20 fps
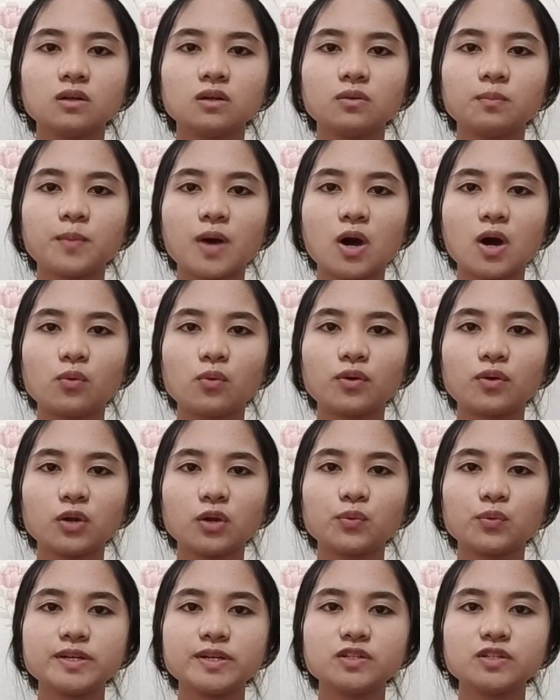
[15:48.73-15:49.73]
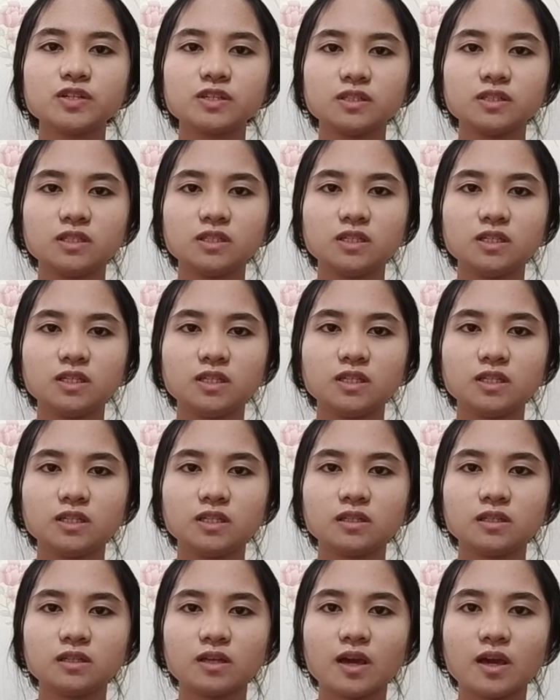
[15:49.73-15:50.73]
power equation